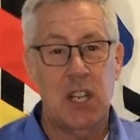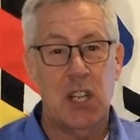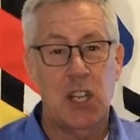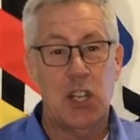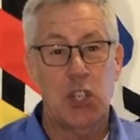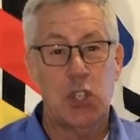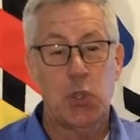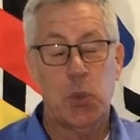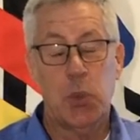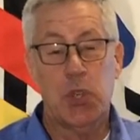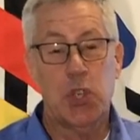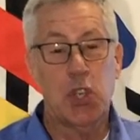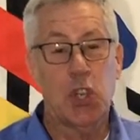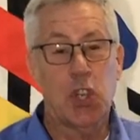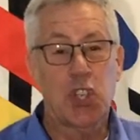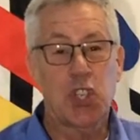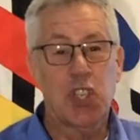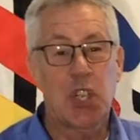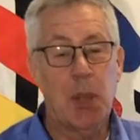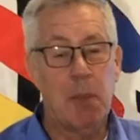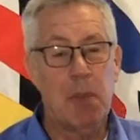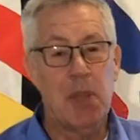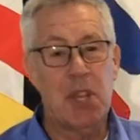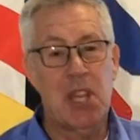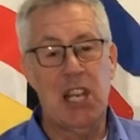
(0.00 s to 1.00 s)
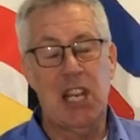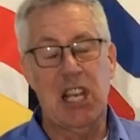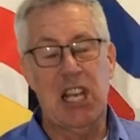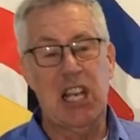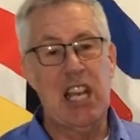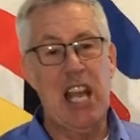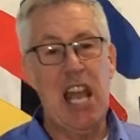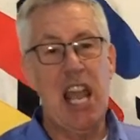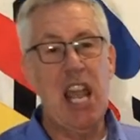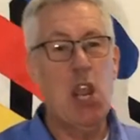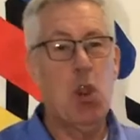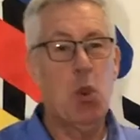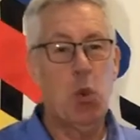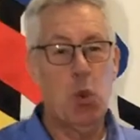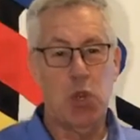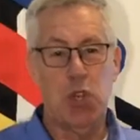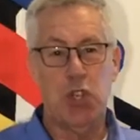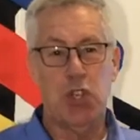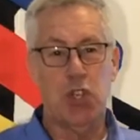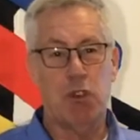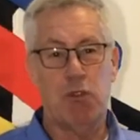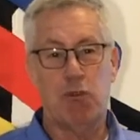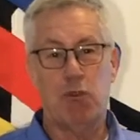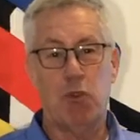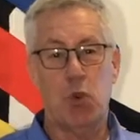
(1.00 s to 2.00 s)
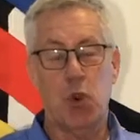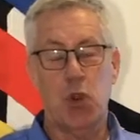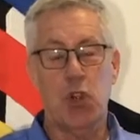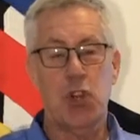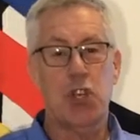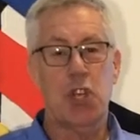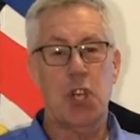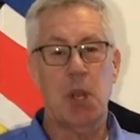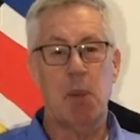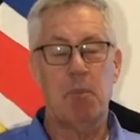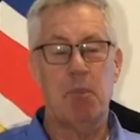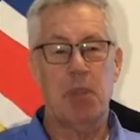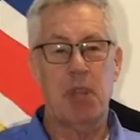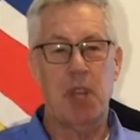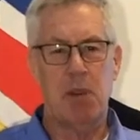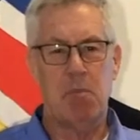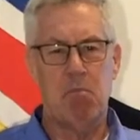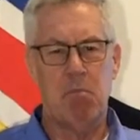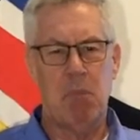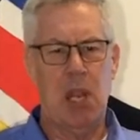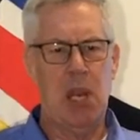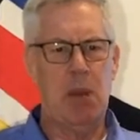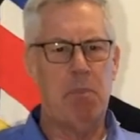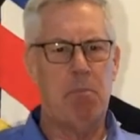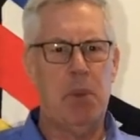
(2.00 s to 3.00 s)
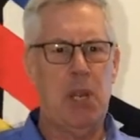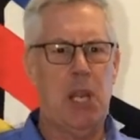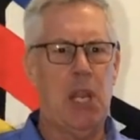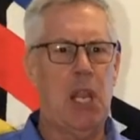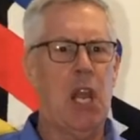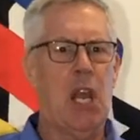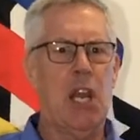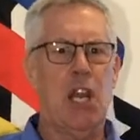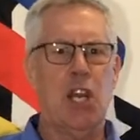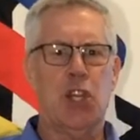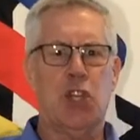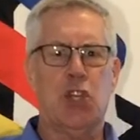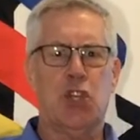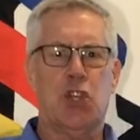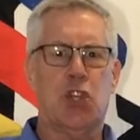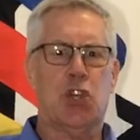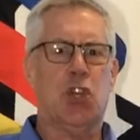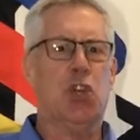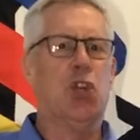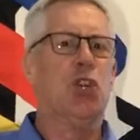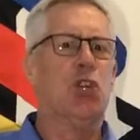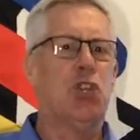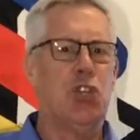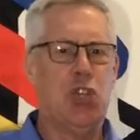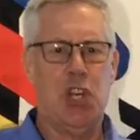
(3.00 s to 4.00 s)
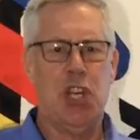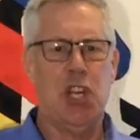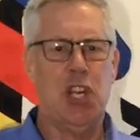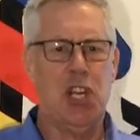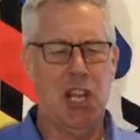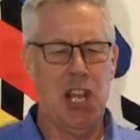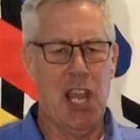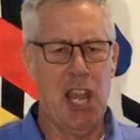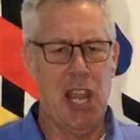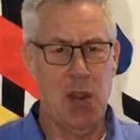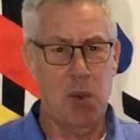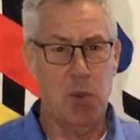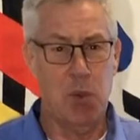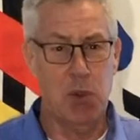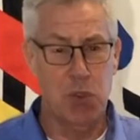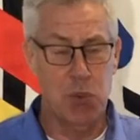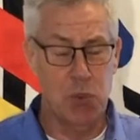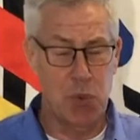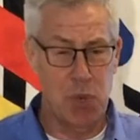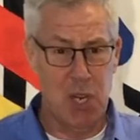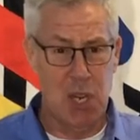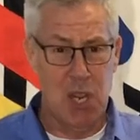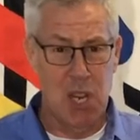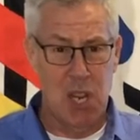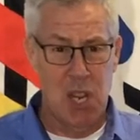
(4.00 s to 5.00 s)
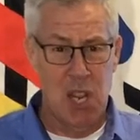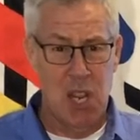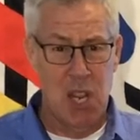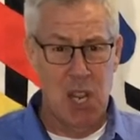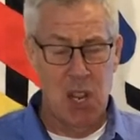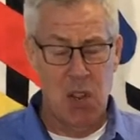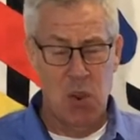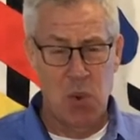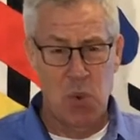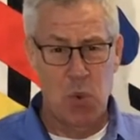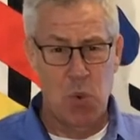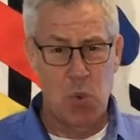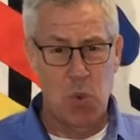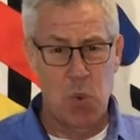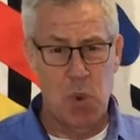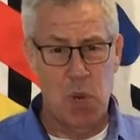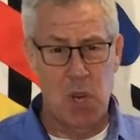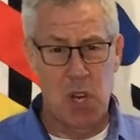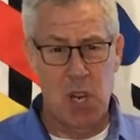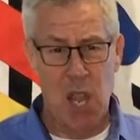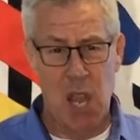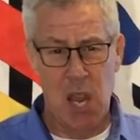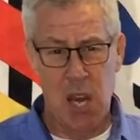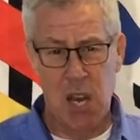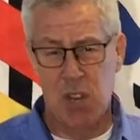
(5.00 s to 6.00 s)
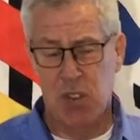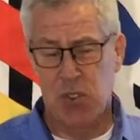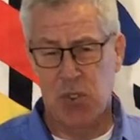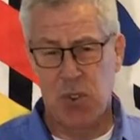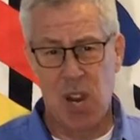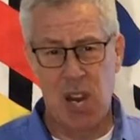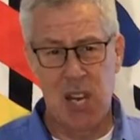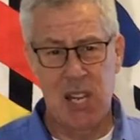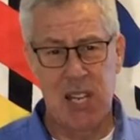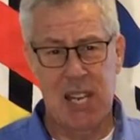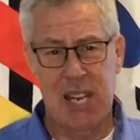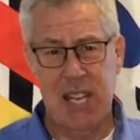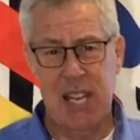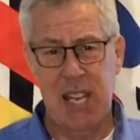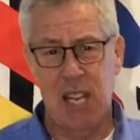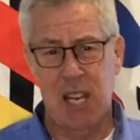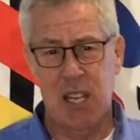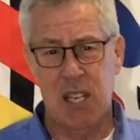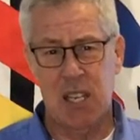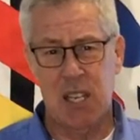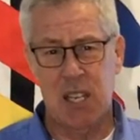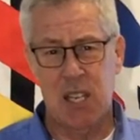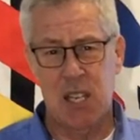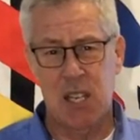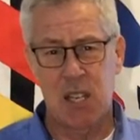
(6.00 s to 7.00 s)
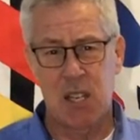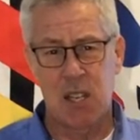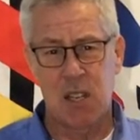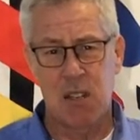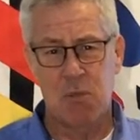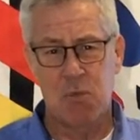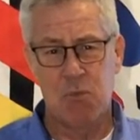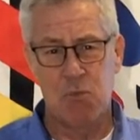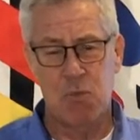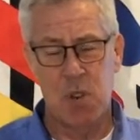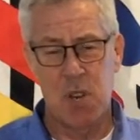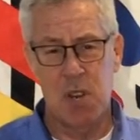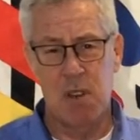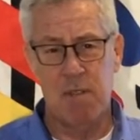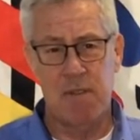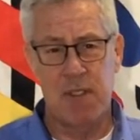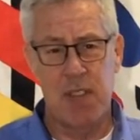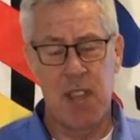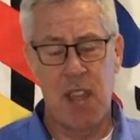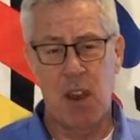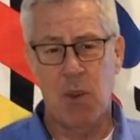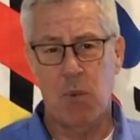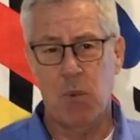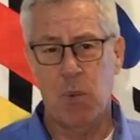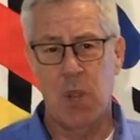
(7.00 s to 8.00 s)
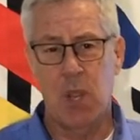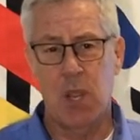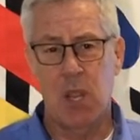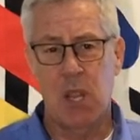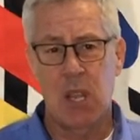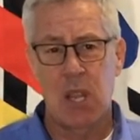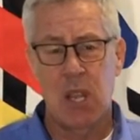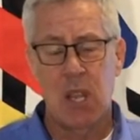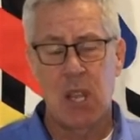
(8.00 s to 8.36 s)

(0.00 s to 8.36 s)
So we took some of the language of worship that might be kind of churchy language. We kind of tried to get rid of that. We